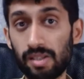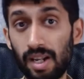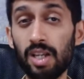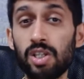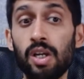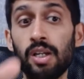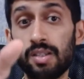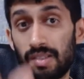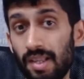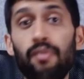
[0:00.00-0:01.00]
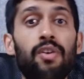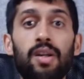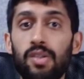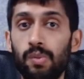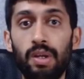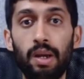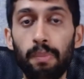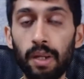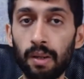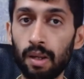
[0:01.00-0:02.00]
slash self-healers
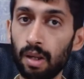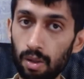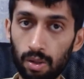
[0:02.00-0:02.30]
VIP.